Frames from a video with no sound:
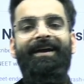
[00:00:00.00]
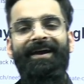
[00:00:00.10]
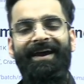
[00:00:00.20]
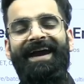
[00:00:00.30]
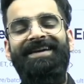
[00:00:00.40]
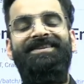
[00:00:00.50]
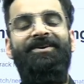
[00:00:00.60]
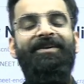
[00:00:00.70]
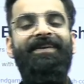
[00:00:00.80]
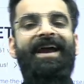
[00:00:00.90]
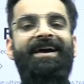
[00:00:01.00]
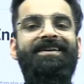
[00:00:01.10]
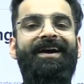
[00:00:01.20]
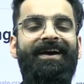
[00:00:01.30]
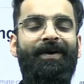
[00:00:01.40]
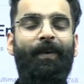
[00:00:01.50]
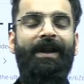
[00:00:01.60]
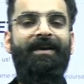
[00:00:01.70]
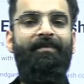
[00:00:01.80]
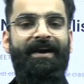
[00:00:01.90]
Hey guys, good evening and
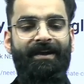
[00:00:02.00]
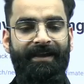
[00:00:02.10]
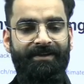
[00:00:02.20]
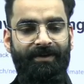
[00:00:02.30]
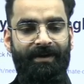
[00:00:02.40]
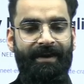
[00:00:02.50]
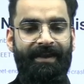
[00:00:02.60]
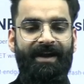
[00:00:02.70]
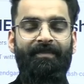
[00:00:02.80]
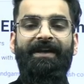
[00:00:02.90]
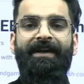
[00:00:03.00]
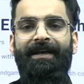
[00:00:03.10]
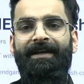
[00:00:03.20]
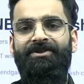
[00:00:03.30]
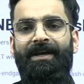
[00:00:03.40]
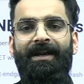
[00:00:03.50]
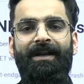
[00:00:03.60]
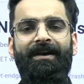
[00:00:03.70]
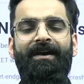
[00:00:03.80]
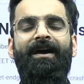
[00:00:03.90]
welcome back again to your Unacademy NEET English
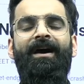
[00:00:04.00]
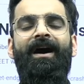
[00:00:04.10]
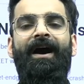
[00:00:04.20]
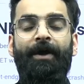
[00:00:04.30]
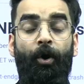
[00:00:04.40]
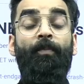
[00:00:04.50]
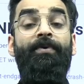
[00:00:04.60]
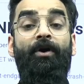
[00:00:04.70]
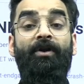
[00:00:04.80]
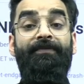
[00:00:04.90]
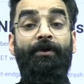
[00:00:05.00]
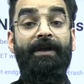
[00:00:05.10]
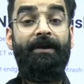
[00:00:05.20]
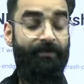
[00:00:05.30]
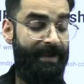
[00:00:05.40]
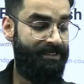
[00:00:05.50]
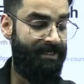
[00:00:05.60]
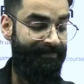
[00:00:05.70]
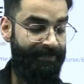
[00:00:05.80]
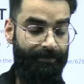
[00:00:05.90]
channel. I hope all of you are doing great,
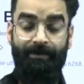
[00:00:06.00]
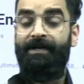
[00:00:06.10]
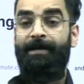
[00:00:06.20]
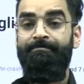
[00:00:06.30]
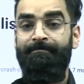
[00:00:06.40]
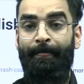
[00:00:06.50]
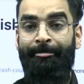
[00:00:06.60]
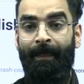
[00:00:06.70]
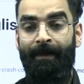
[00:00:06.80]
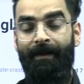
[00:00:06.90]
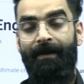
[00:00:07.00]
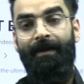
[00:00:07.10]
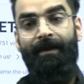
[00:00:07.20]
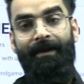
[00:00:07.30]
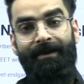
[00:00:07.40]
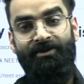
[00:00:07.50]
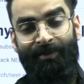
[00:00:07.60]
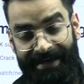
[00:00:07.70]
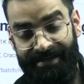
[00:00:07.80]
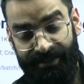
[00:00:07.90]
having a good time. So
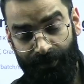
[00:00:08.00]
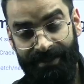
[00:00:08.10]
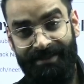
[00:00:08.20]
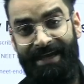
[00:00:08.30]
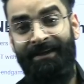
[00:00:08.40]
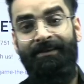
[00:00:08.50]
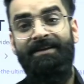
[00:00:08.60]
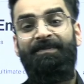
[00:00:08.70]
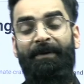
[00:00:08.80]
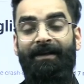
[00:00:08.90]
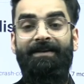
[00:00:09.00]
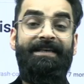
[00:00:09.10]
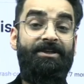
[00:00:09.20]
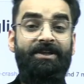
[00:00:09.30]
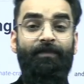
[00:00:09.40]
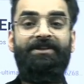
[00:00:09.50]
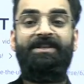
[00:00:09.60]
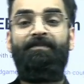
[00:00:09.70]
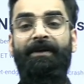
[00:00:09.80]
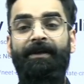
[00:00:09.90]
my dear students, in this particular session, which is
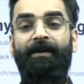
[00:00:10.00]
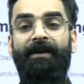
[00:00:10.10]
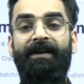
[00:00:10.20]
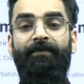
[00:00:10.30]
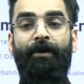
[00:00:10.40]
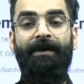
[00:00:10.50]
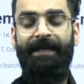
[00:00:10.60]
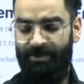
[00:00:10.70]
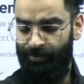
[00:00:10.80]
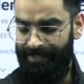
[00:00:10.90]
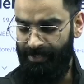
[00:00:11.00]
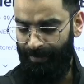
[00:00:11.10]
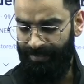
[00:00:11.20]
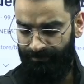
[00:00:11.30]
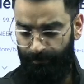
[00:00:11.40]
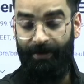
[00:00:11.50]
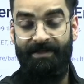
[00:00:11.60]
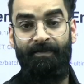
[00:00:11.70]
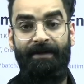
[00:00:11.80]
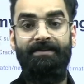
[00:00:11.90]
particularly for NEET 2024
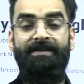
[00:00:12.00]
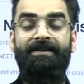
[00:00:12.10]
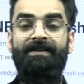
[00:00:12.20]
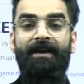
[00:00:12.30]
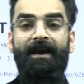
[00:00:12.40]
aspirants,